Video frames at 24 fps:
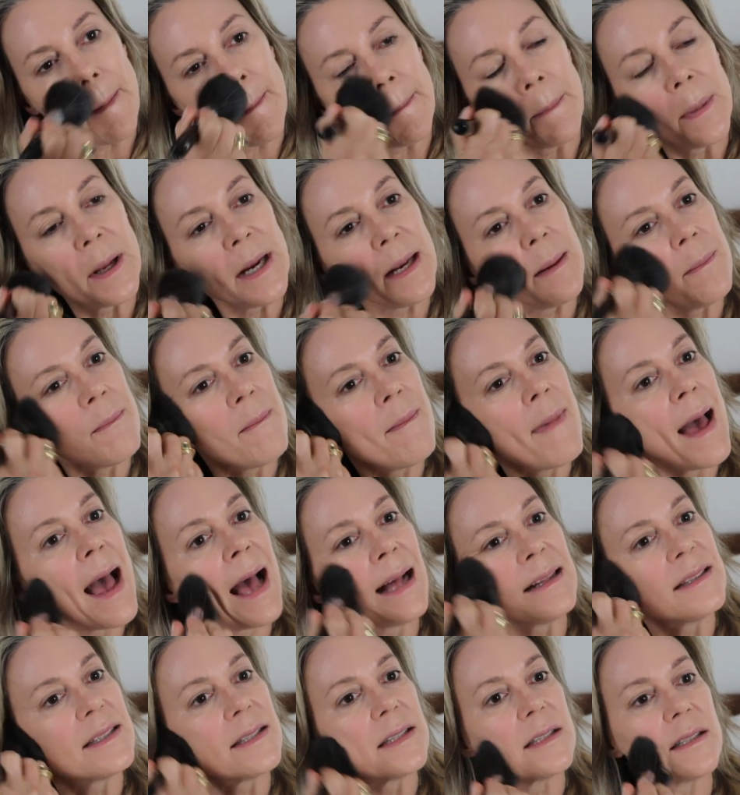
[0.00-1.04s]
but it
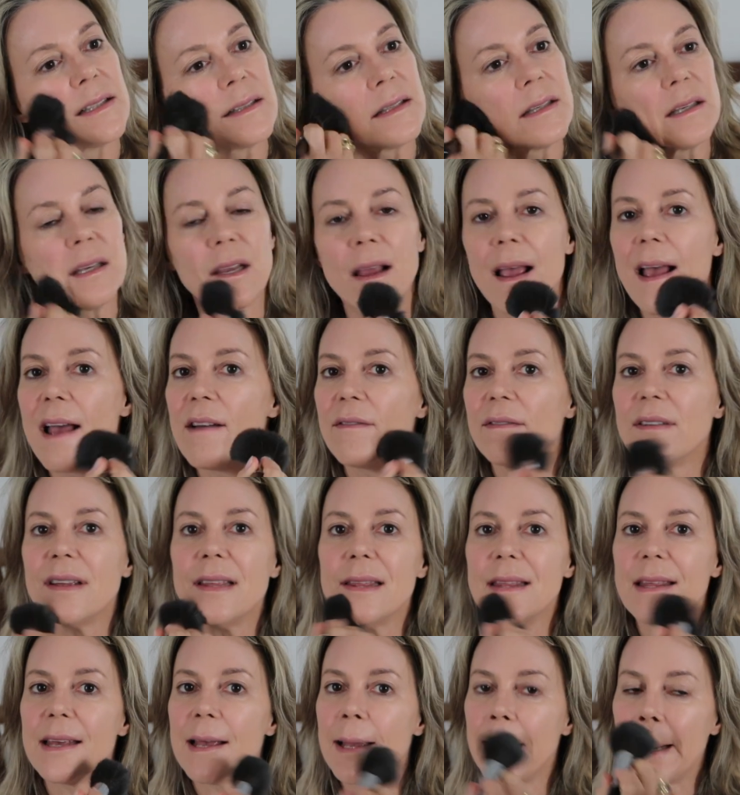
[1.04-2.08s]
mattes
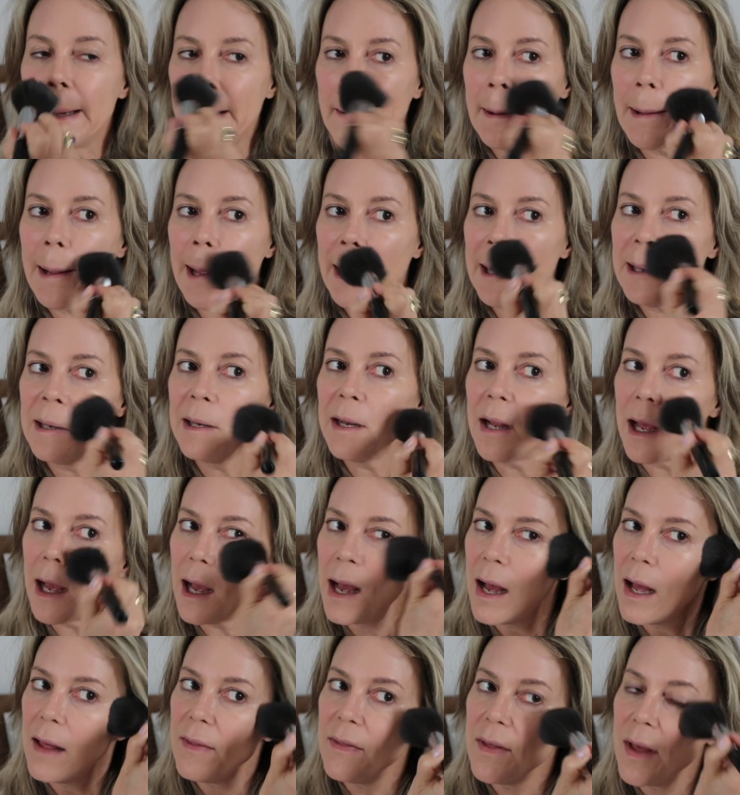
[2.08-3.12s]
everything. And
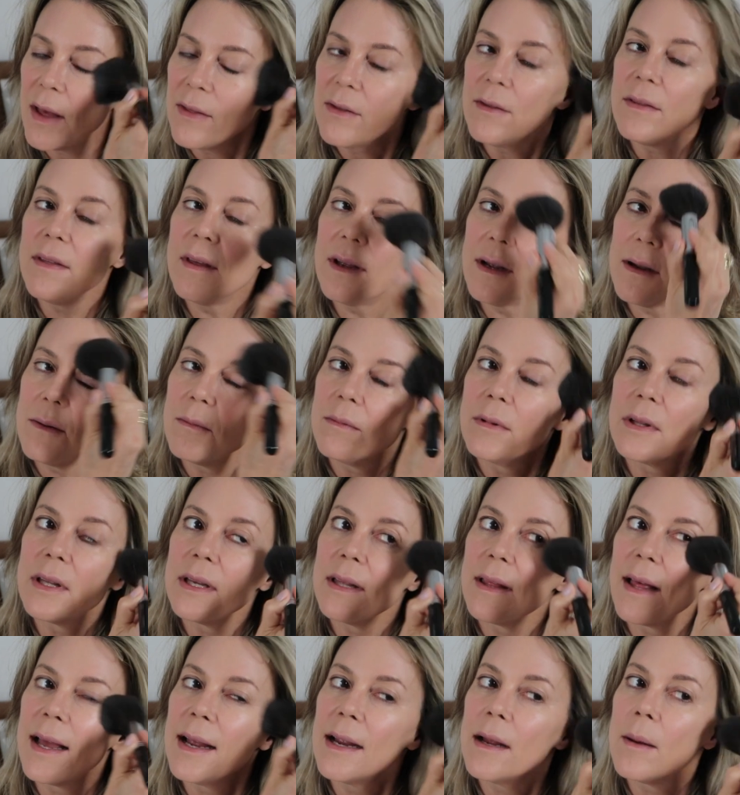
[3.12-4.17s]
the other thing I
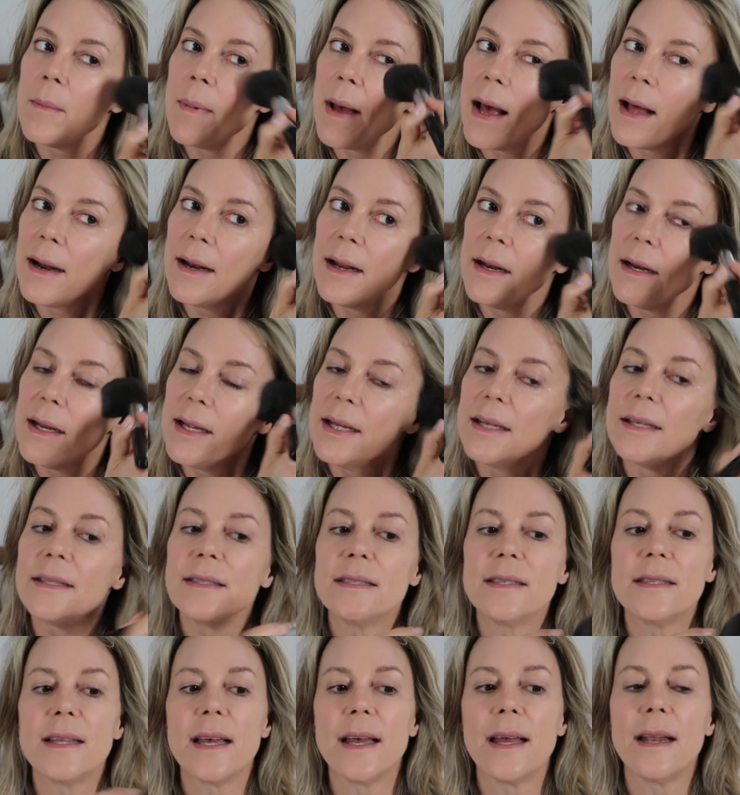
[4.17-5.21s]
really like about it
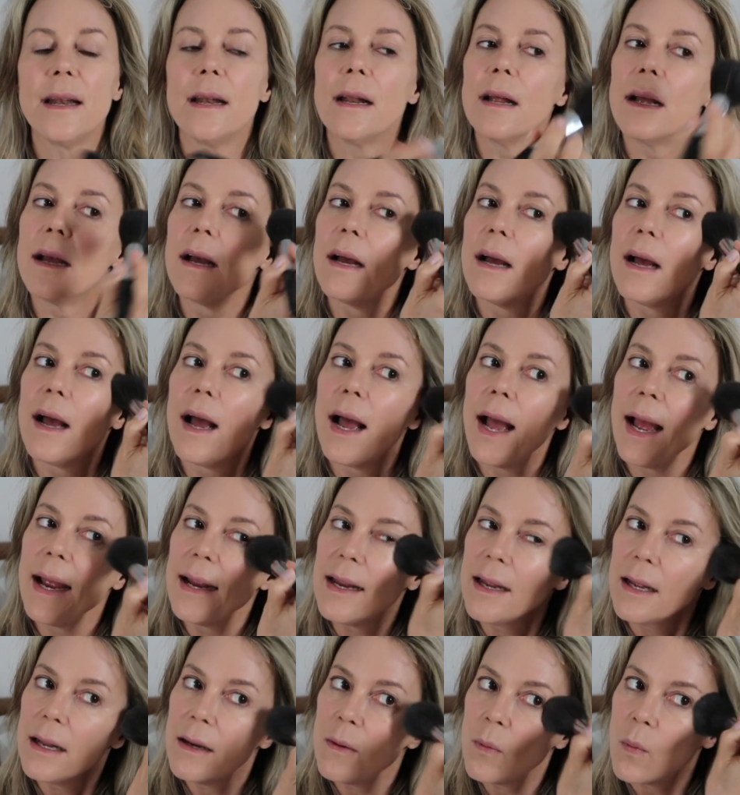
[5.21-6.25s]
is that I
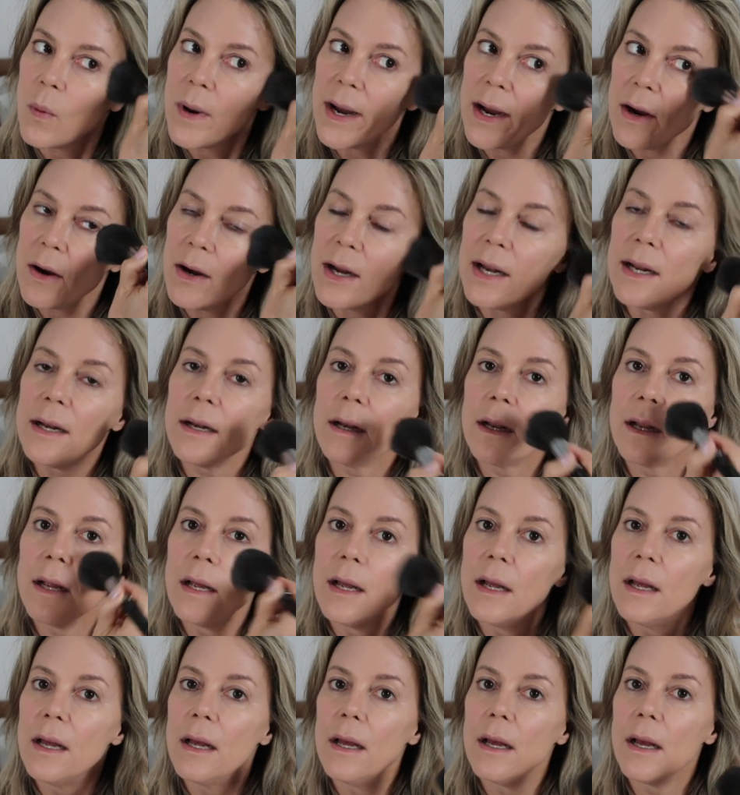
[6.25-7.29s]
can wear it
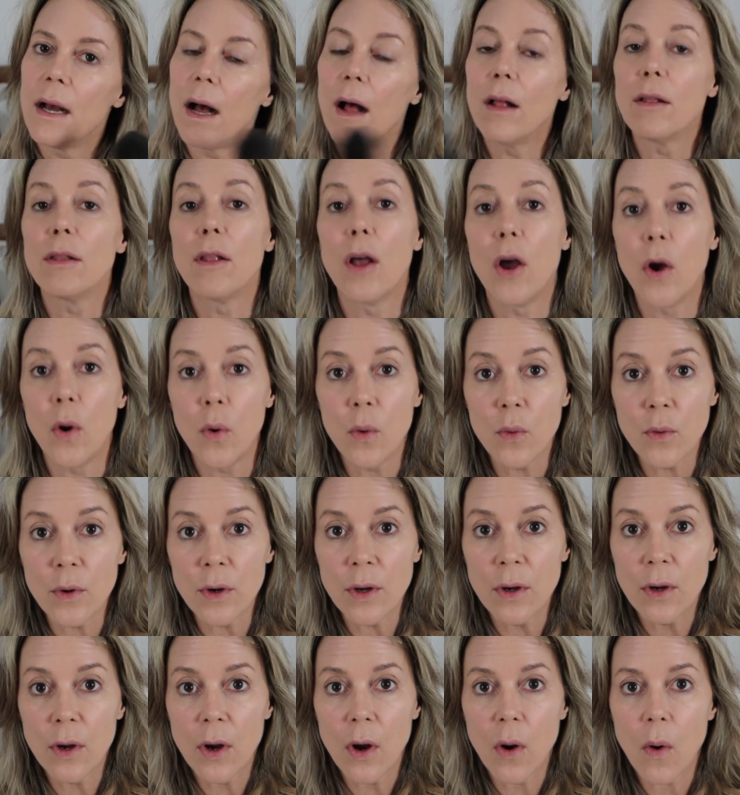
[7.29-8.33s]

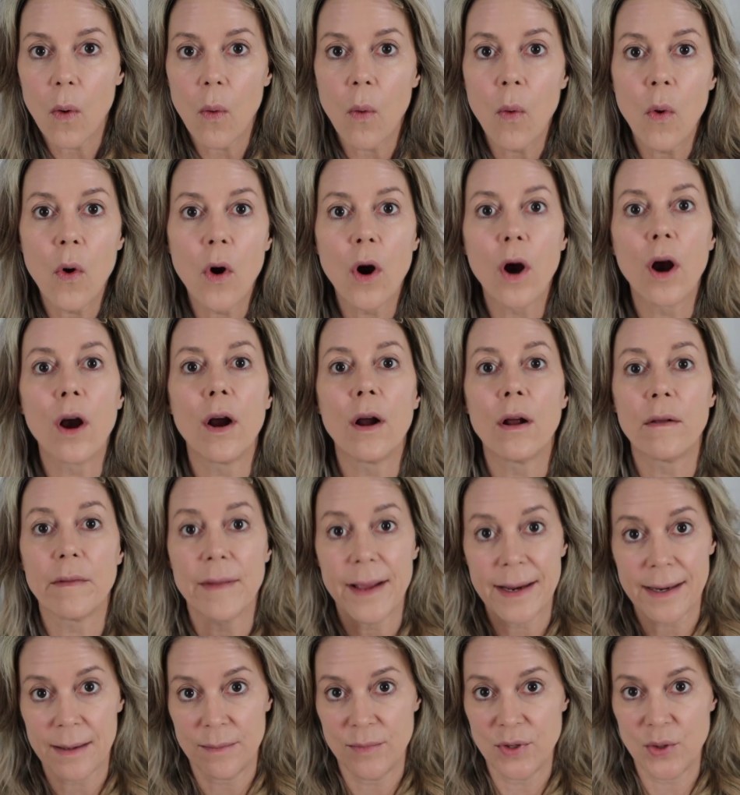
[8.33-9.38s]
alone, or
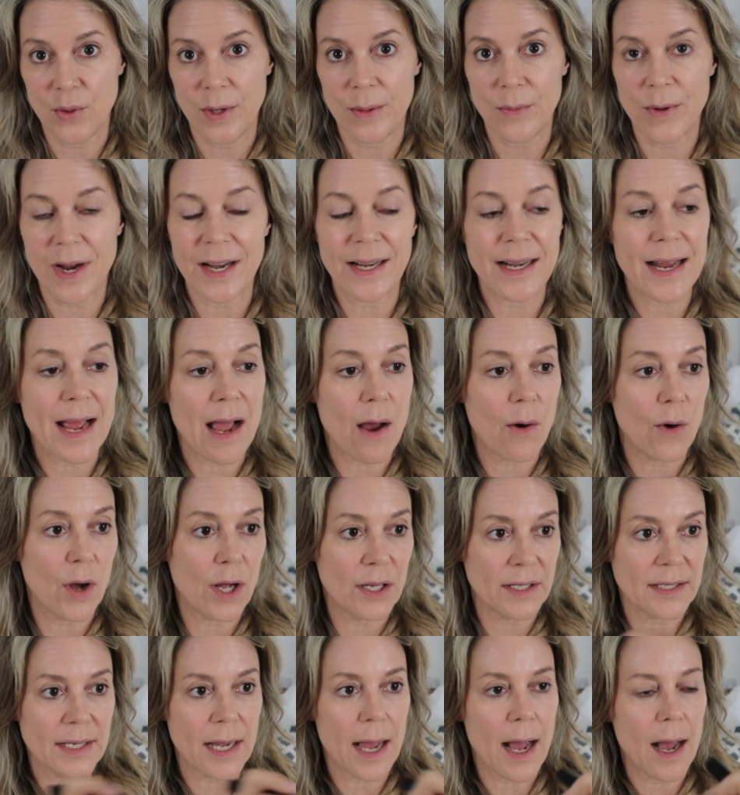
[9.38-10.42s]
like I'm doing right now,
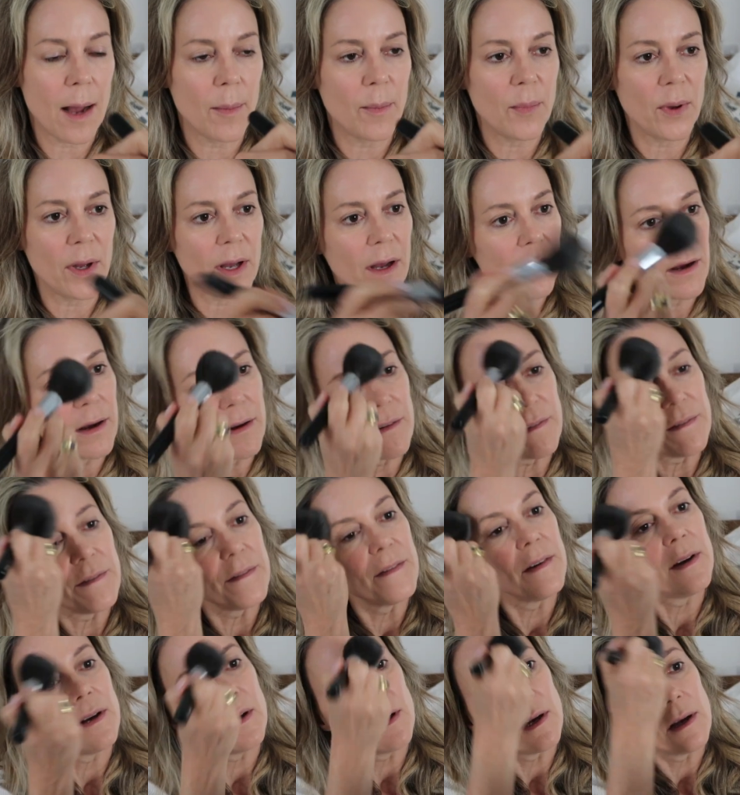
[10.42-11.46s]
on top of
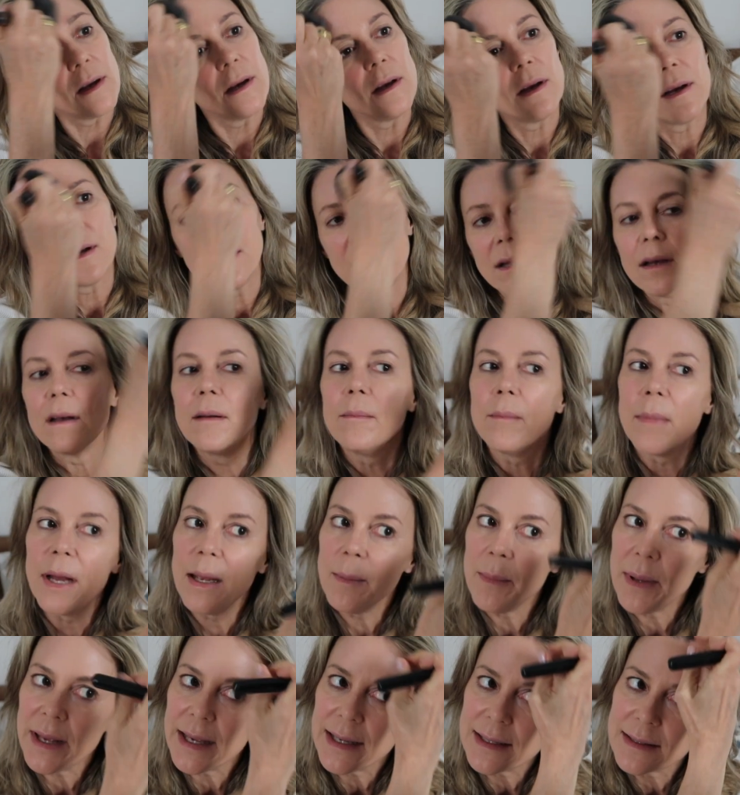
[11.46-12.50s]

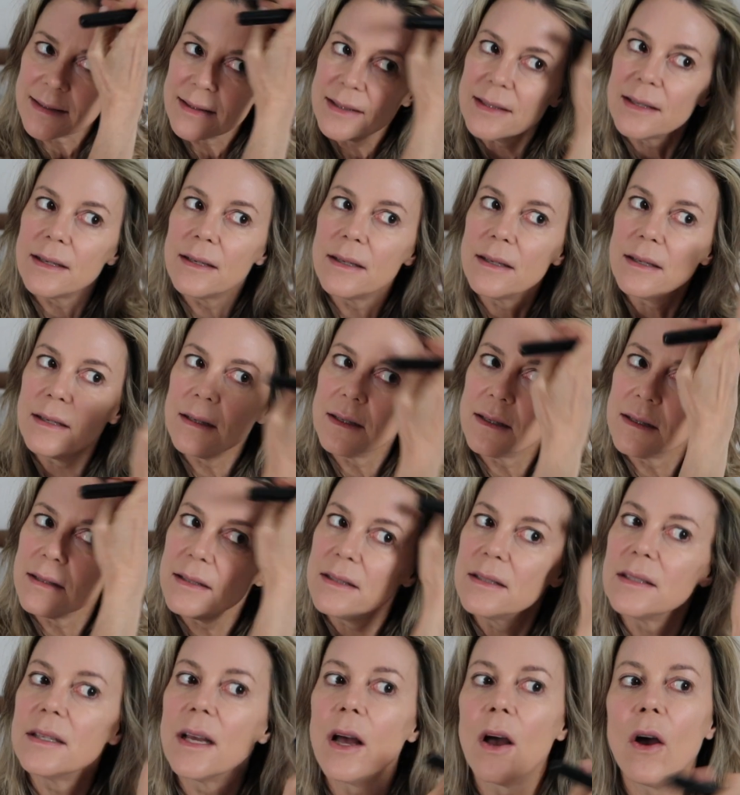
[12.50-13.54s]
my base.
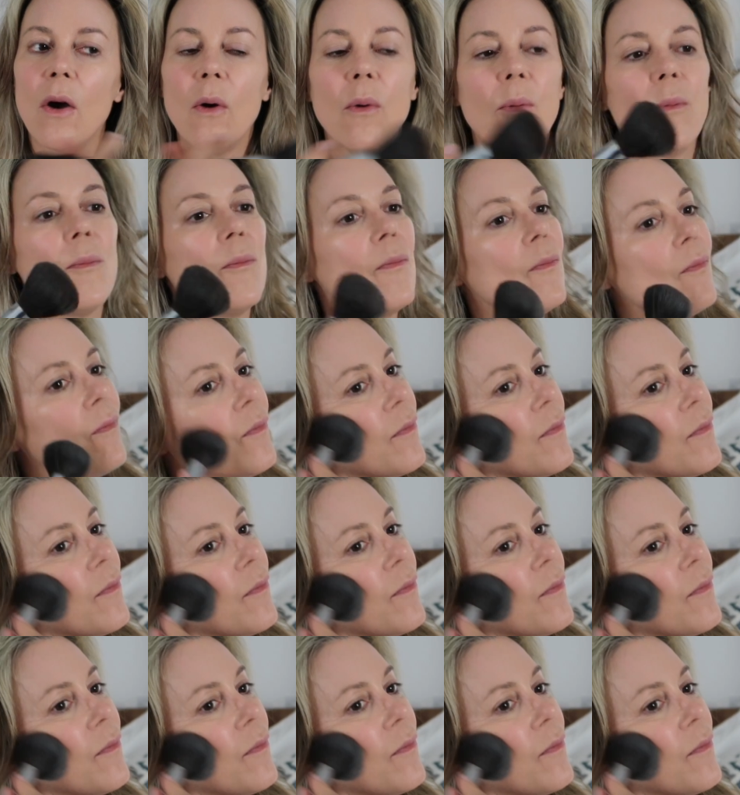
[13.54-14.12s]
So